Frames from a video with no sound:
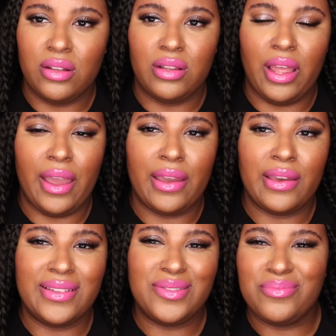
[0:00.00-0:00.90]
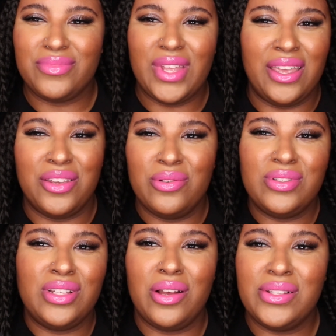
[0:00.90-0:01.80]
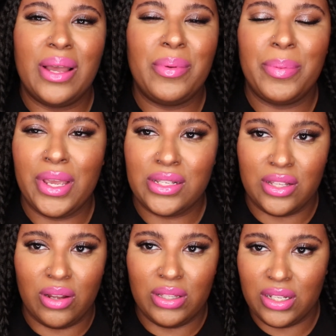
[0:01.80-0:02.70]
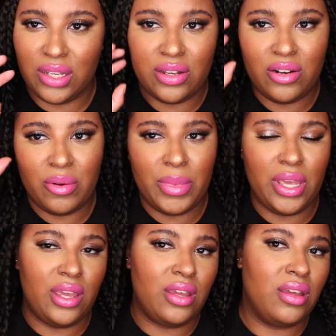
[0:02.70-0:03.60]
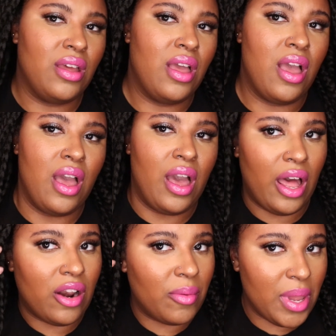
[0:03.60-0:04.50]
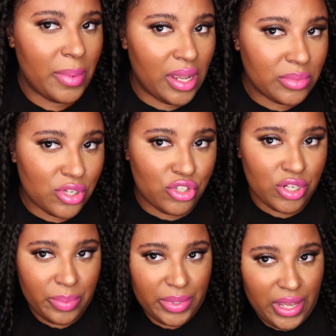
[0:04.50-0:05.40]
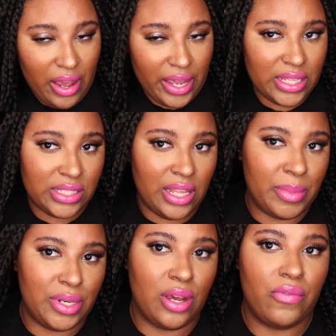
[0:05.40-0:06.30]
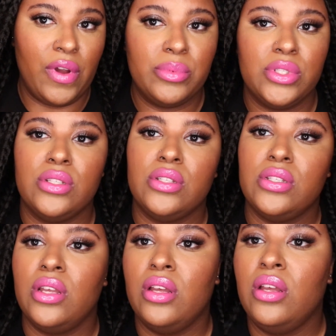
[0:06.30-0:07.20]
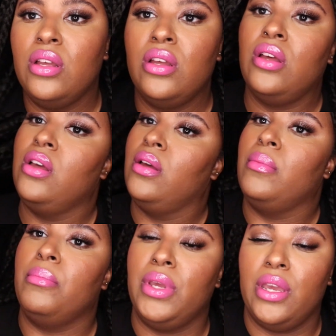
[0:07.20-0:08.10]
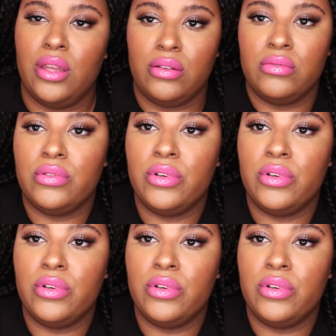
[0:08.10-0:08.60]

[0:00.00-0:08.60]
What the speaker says: like, and usually those type of pinks don't look good on me. I don't know, maybe I'm just tripping. Y'all gotta let me know if I'm just being